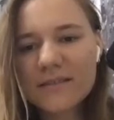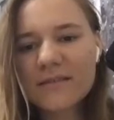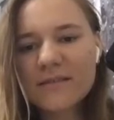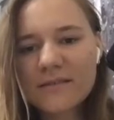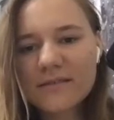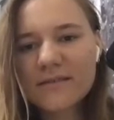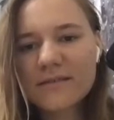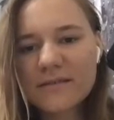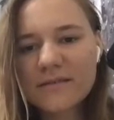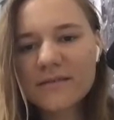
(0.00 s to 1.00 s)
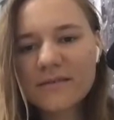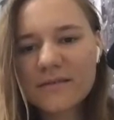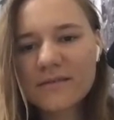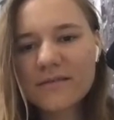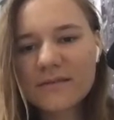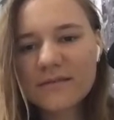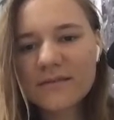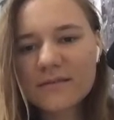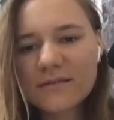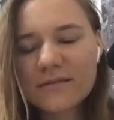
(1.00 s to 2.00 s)

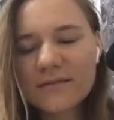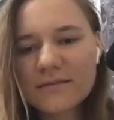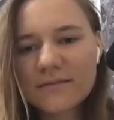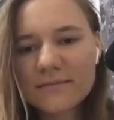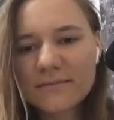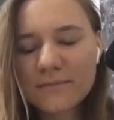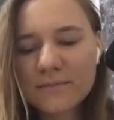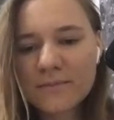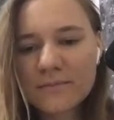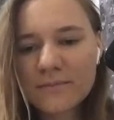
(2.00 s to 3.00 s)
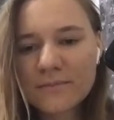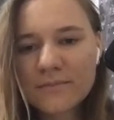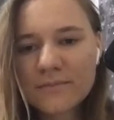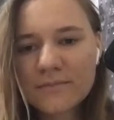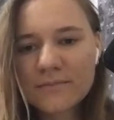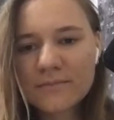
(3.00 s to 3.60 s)
The person shown says nothing.